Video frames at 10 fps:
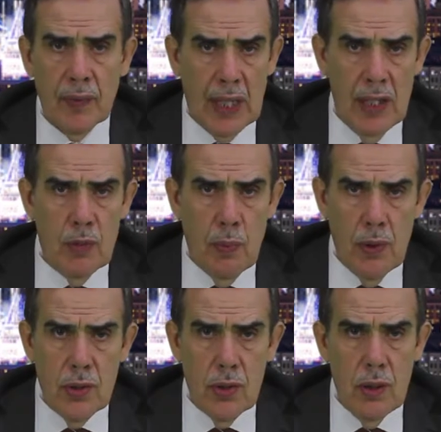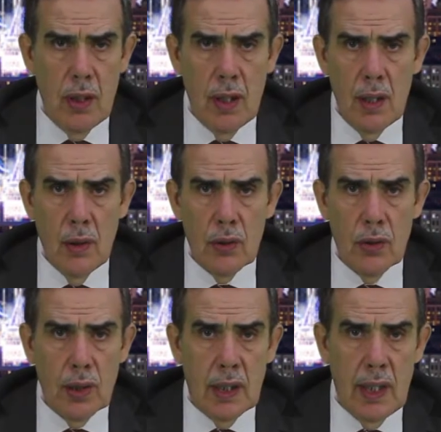Each person
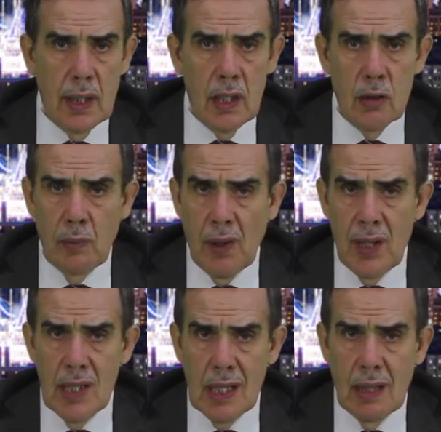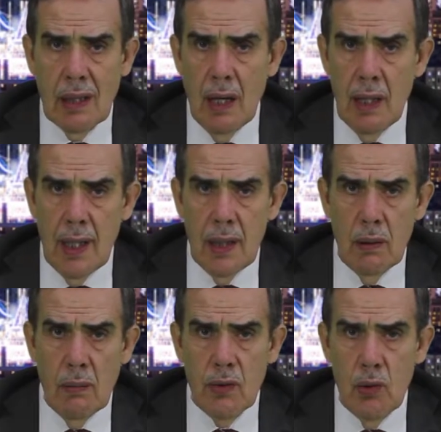should dig his place at the height
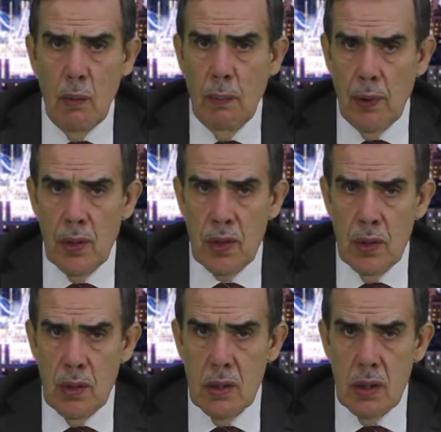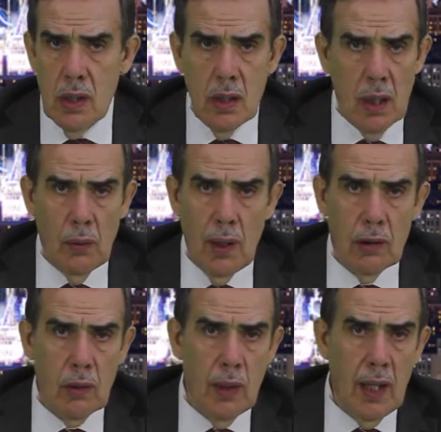of 2 persons, around
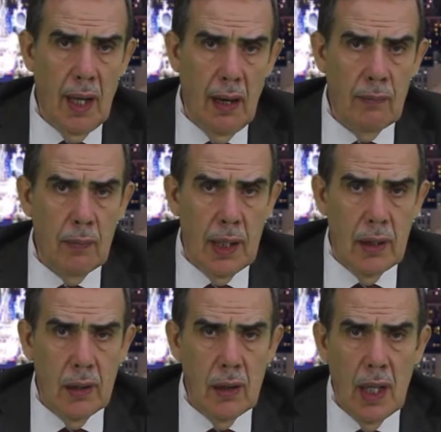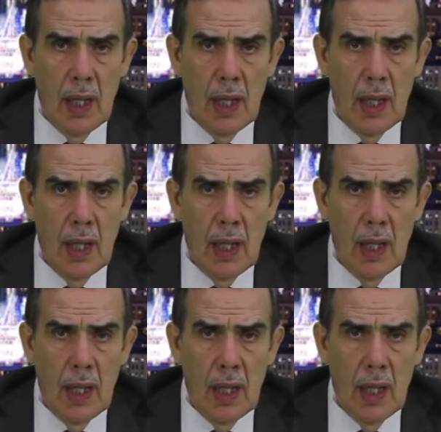3.5 meters,